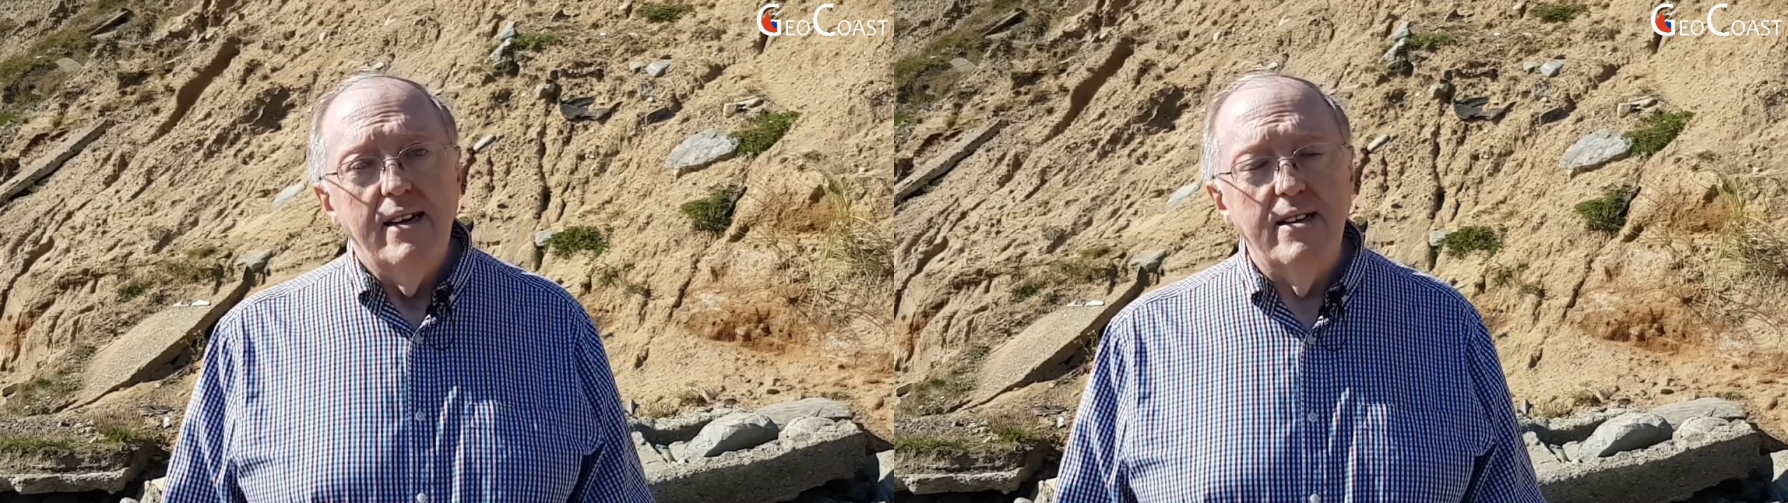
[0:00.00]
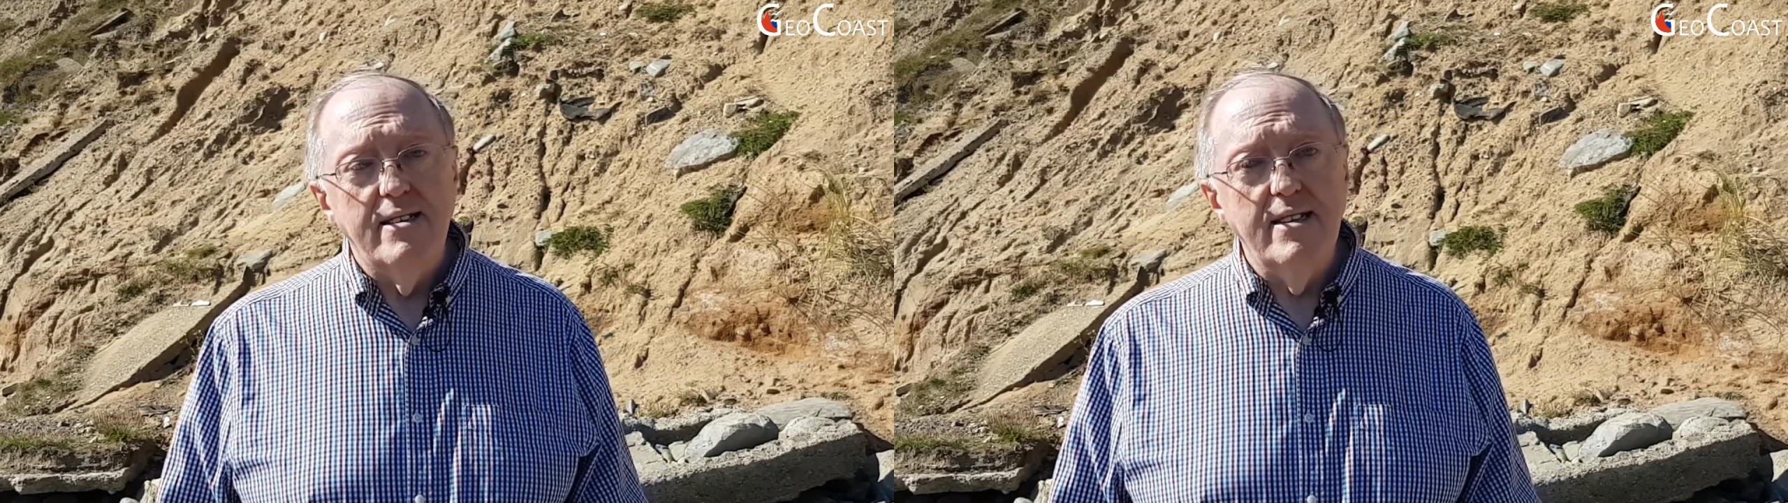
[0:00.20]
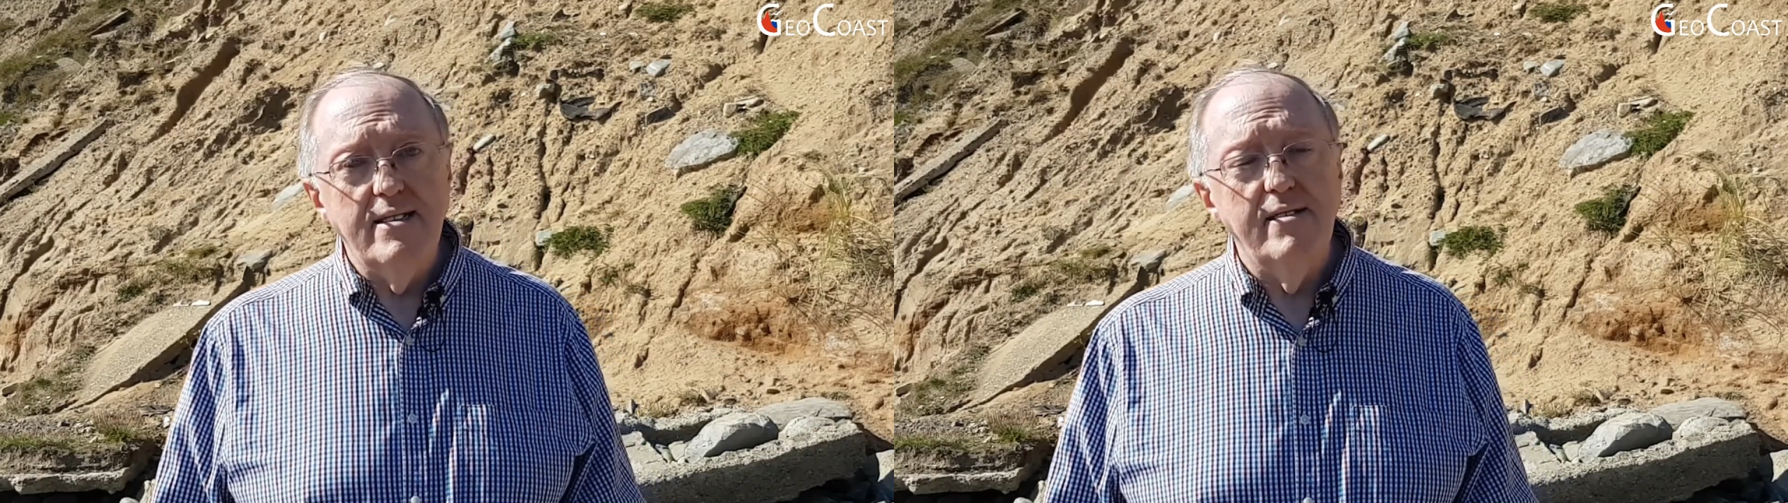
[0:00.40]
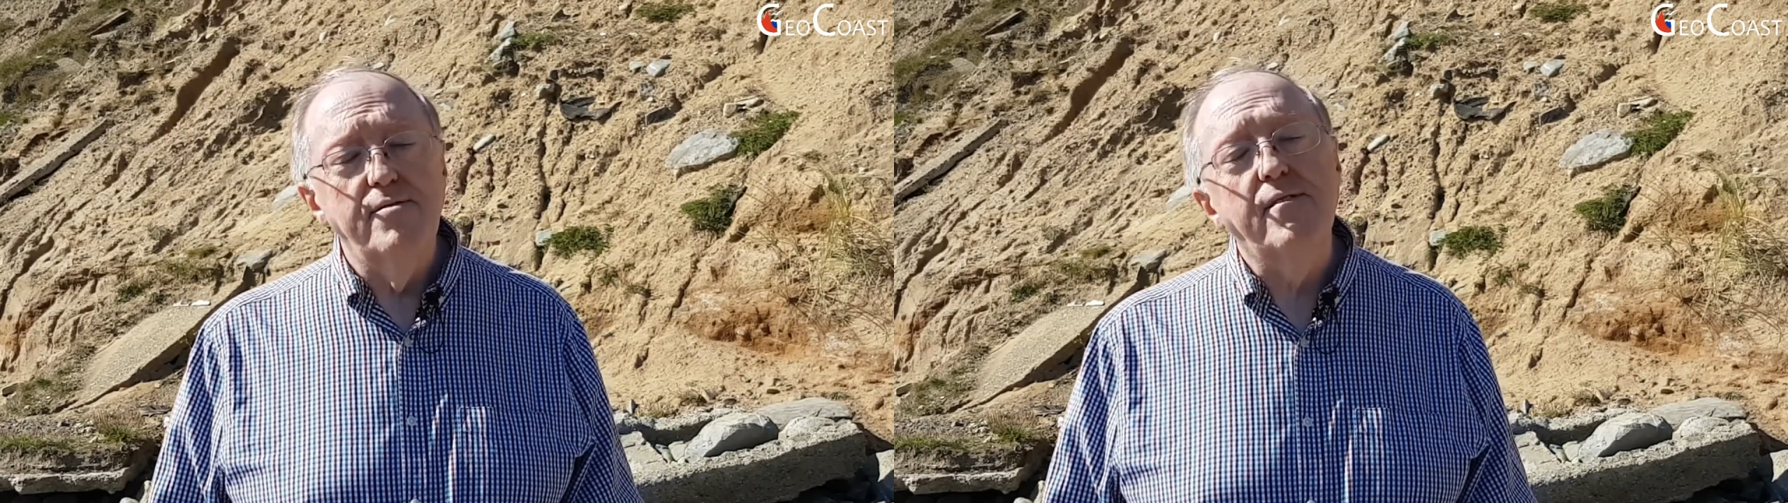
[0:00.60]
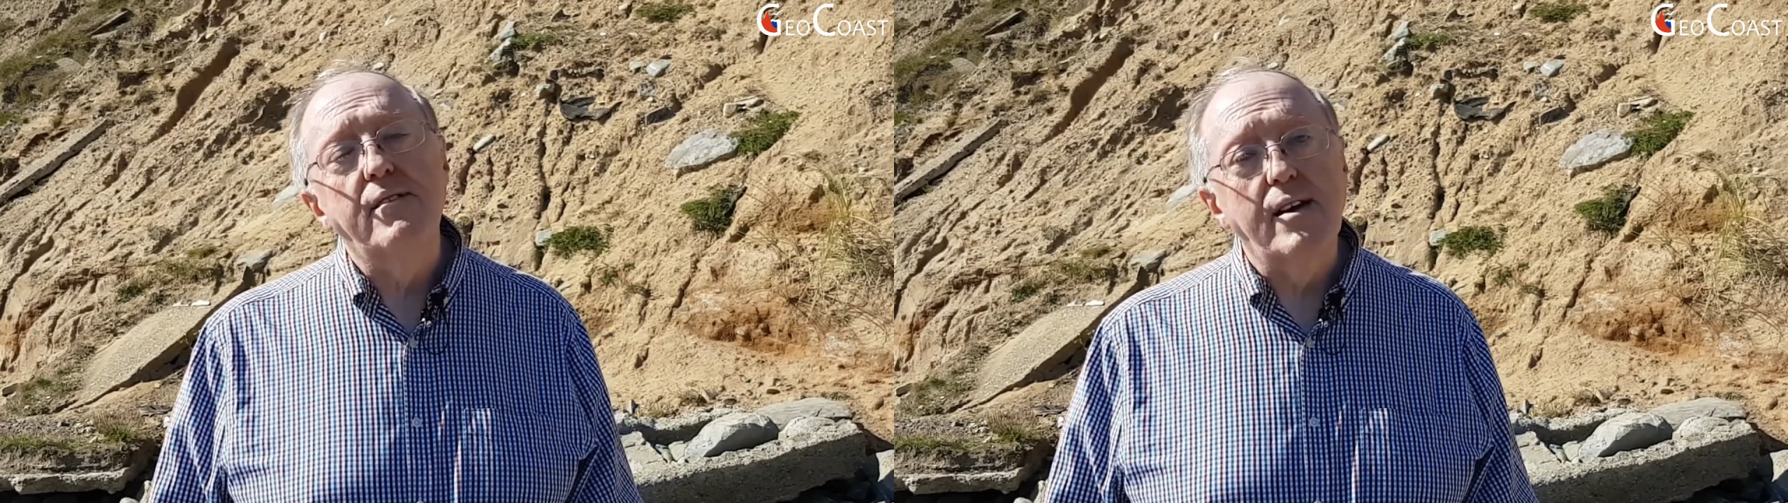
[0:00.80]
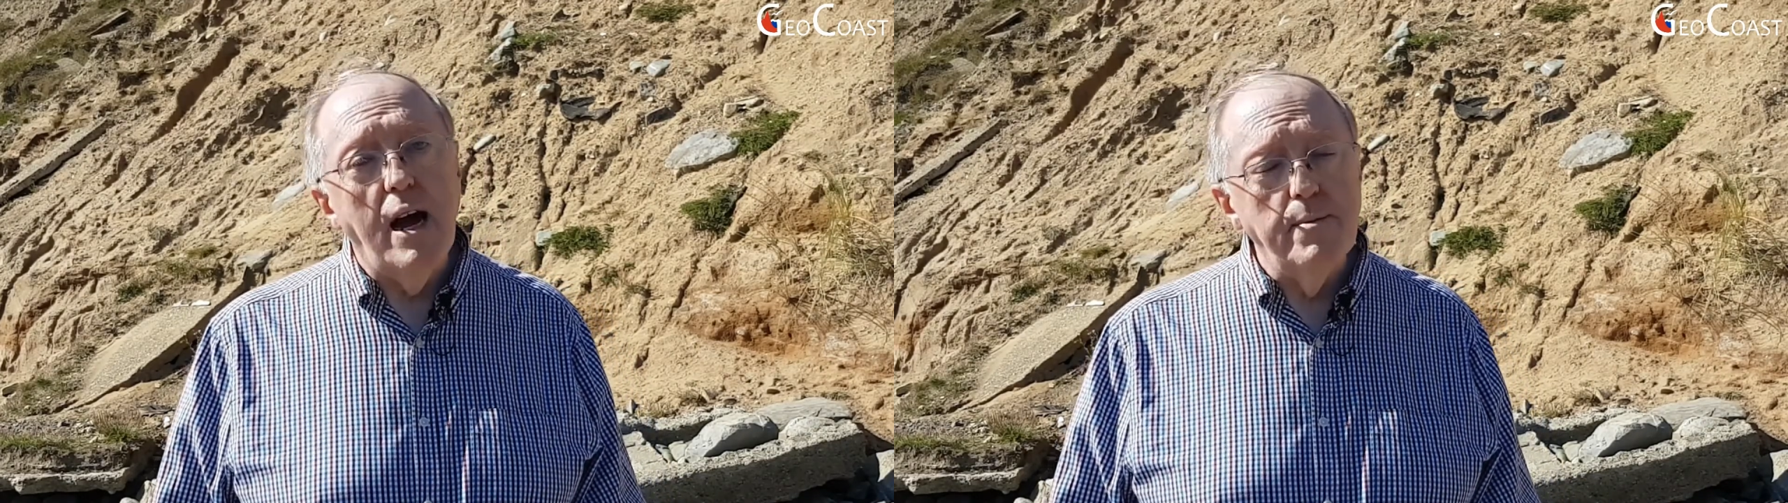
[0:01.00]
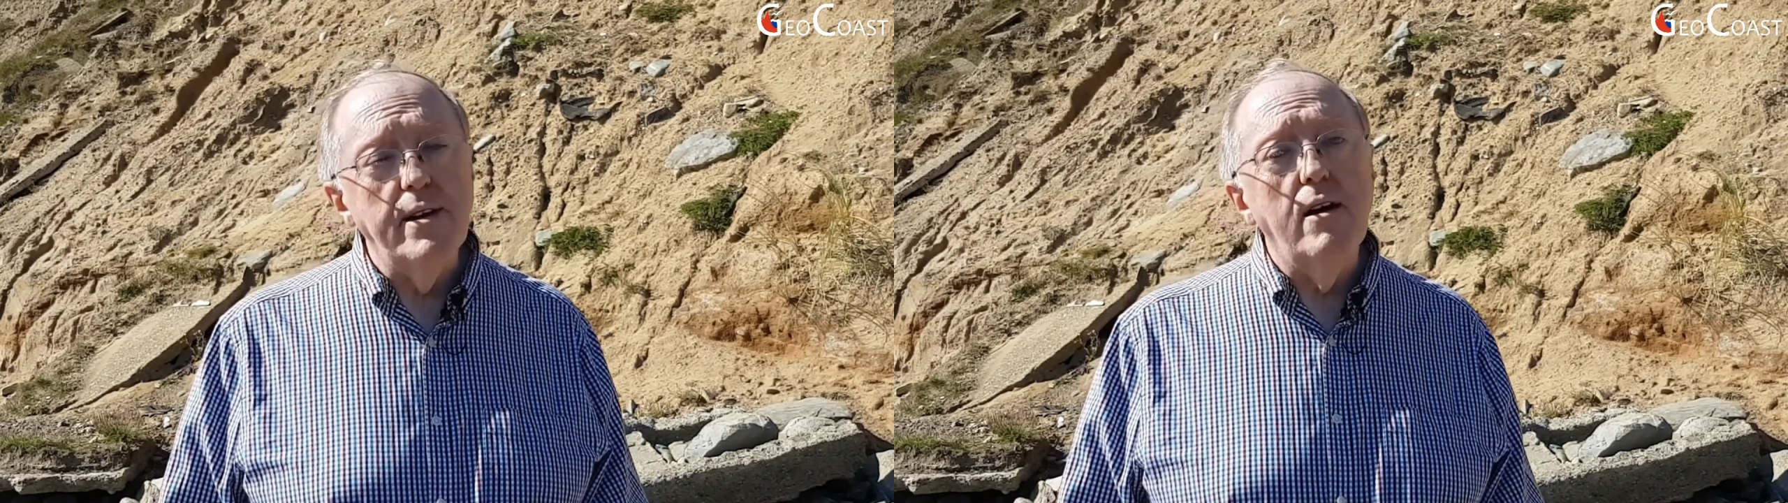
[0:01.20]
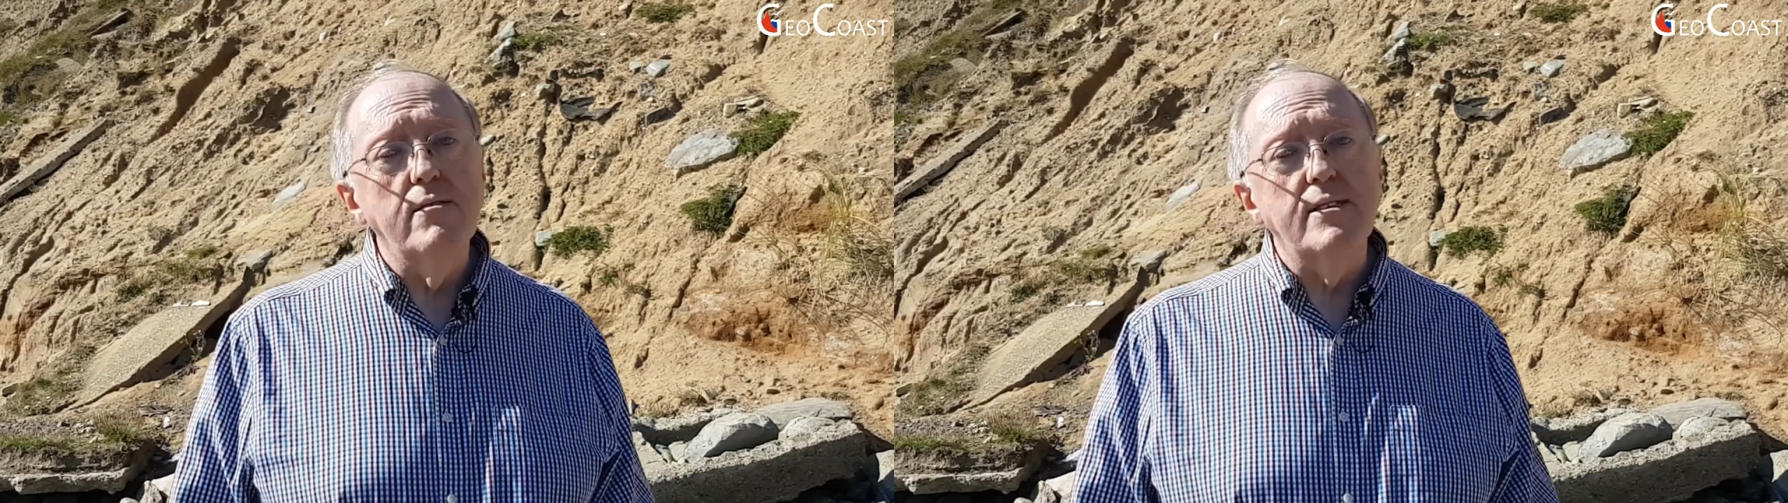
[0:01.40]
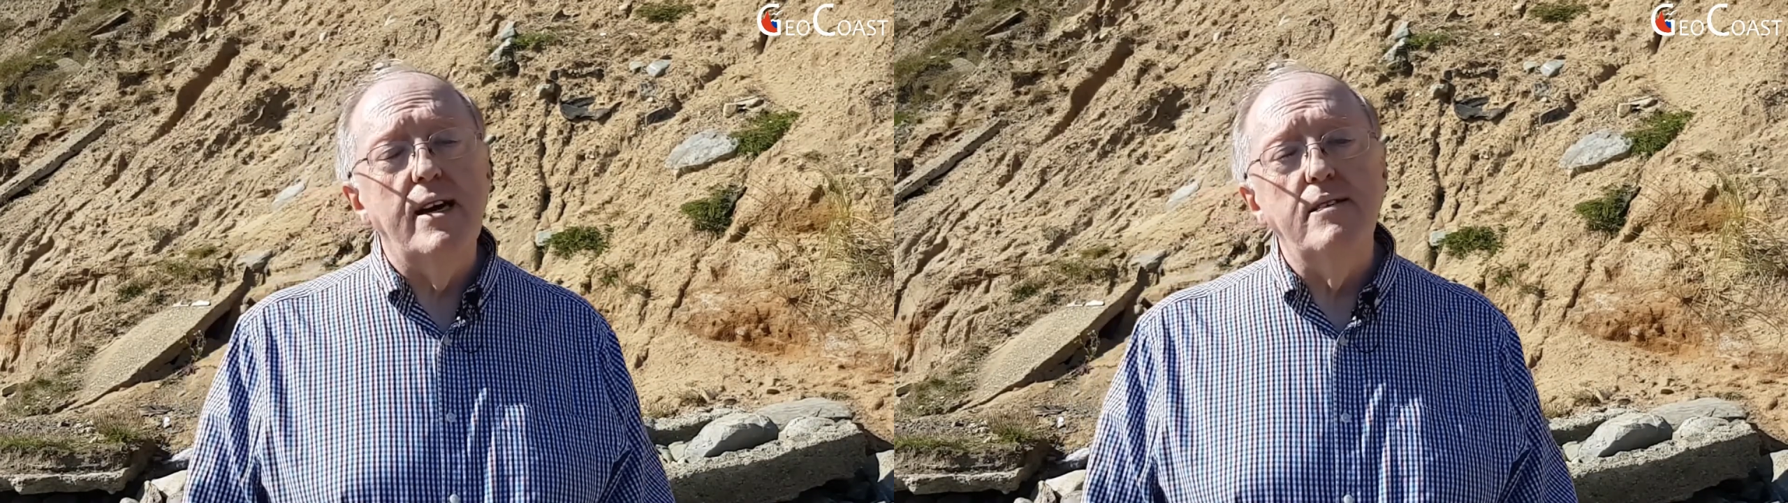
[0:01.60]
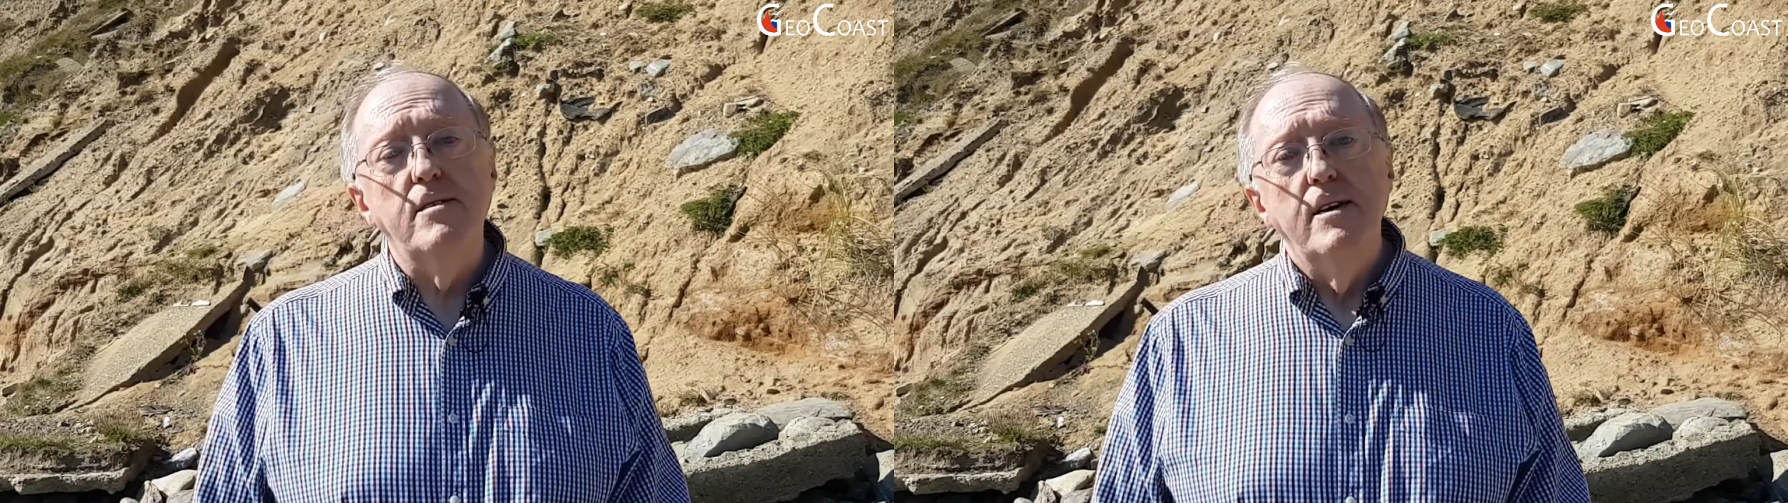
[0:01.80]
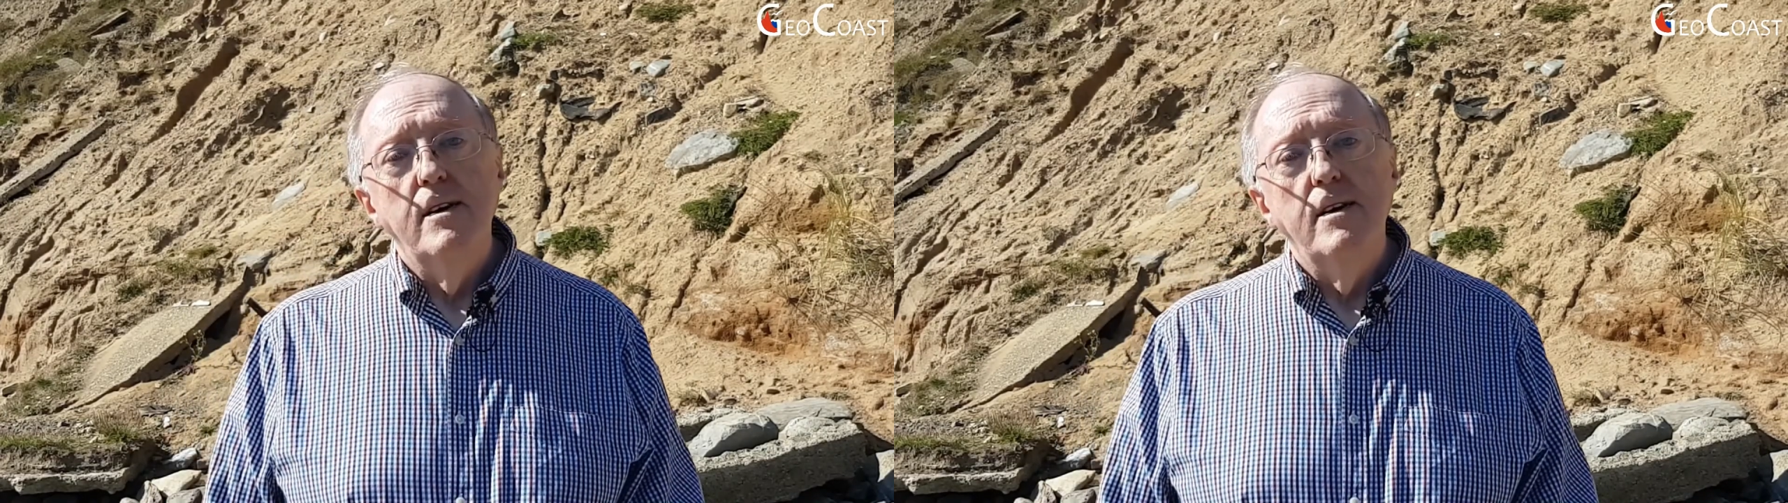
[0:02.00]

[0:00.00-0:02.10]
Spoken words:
consist of carbon dioxide,